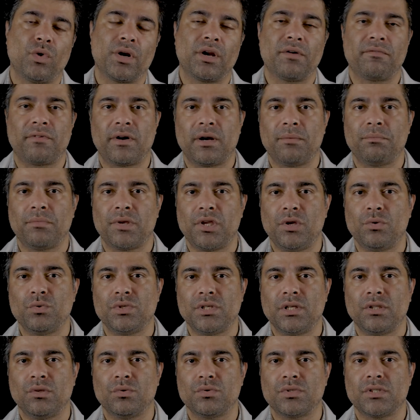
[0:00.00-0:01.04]
whatever I'm
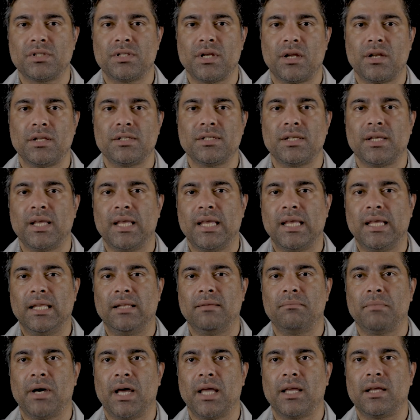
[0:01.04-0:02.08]
using those studies
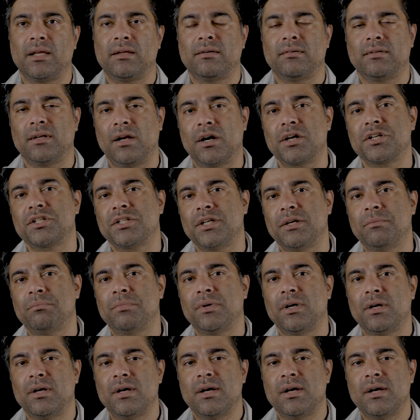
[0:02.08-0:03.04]
in my clerkship,